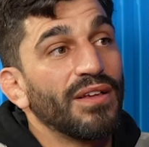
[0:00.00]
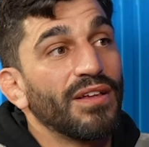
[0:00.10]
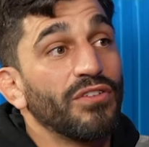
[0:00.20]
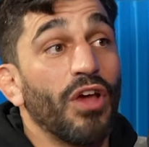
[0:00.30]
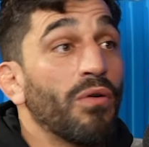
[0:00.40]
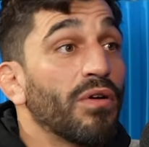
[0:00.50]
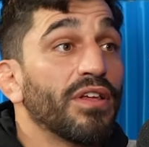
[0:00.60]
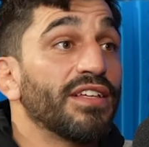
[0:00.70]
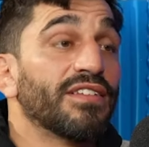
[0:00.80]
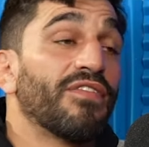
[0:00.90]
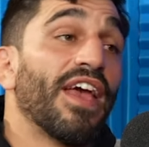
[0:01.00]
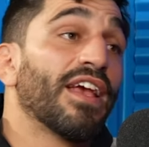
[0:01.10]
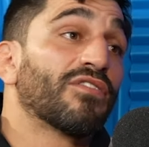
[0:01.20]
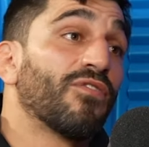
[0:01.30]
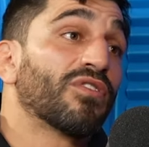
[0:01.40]
No, he's in
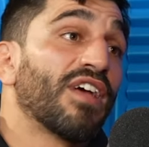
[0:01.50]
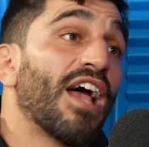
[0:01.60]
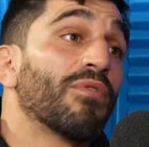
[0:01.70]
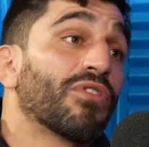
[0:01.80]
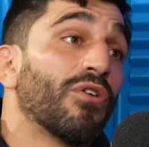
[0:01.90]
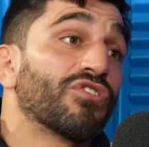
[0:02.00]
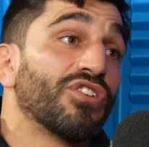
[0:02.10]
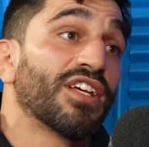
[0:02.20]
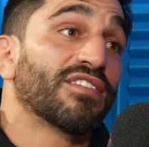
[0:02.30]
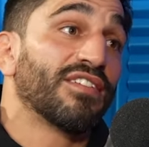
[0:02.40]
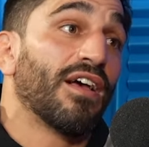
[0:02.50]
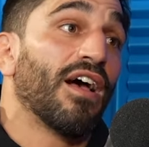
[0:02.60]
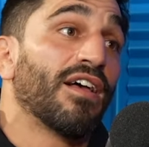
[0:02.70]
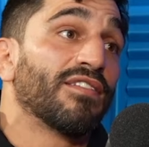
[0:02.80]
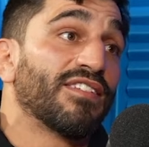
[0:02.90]
Vegas full time with Coach Nick
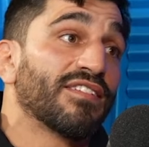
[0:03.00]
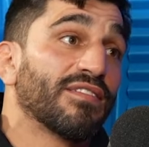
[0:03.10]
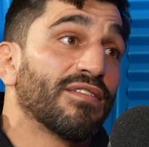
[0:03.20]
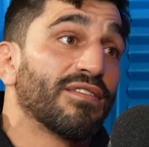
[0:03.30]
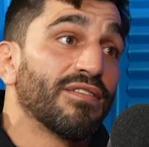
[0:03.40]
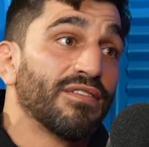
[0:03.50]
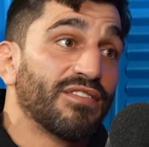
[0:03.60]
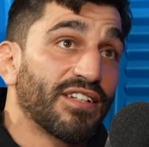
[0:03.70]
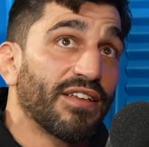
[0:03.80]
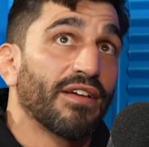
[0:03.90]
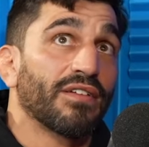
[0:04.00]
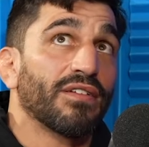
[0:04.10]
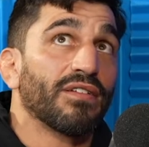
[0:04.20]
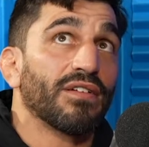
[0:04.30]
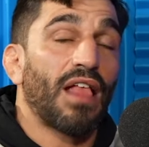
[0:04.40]
uh, Six uh,
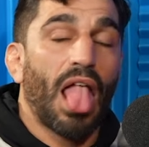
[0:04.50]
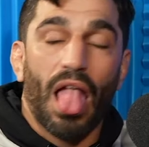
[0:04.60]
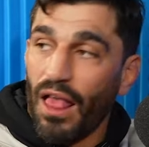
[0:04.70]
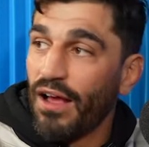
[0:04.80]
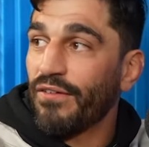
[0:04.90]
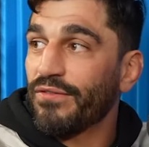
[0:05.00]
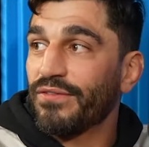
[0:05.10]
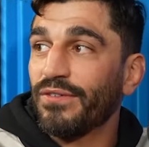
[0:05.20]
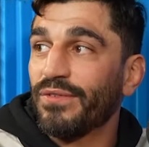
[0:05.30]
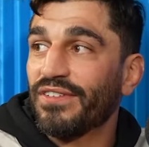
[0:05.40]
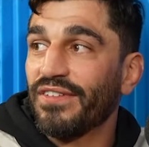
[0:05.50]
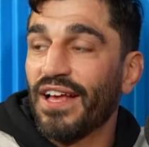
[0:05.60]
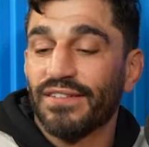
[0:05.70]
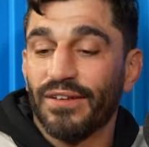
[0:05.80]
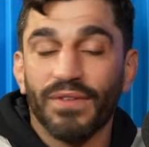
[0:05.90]
Dude, what's his
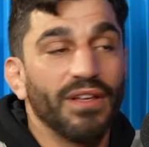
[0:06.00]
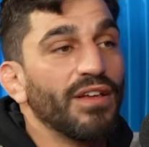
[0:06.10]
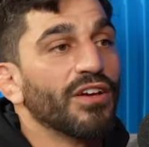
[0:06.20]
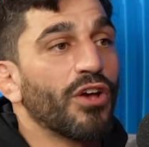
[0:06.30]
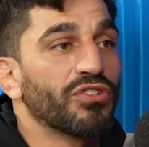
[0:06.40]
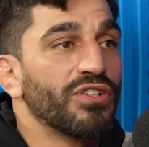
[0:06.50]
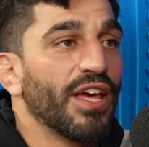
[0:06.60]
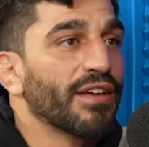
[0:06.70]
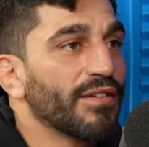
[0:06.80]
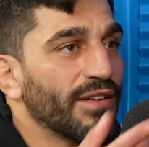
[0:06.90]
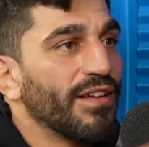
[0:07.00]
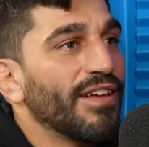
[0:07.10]
last name? Coach Nick. Yeah.